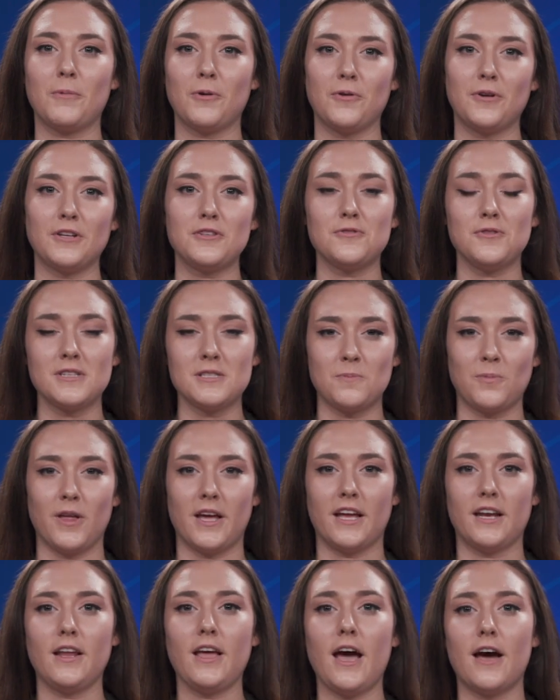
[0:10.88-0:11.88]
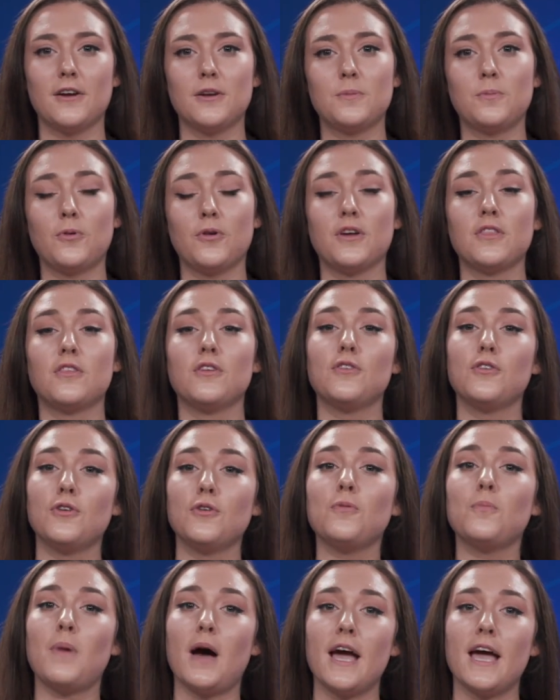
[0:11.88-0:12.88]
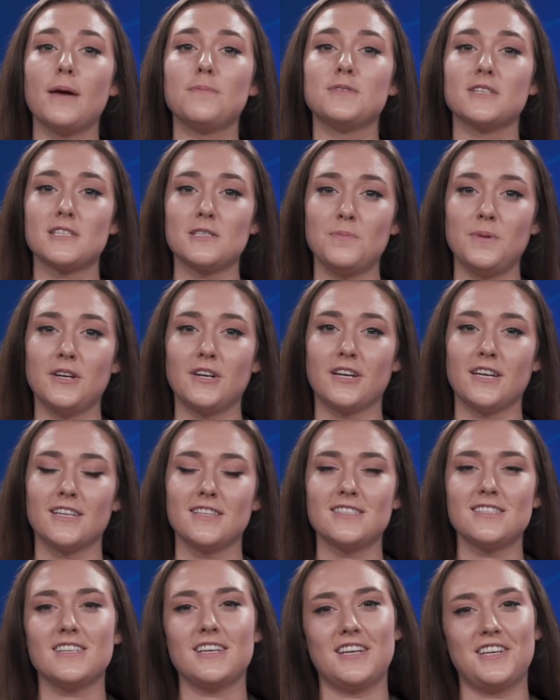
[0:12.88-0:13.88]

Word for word: I'm going to explain how to deploy the new MyApps experience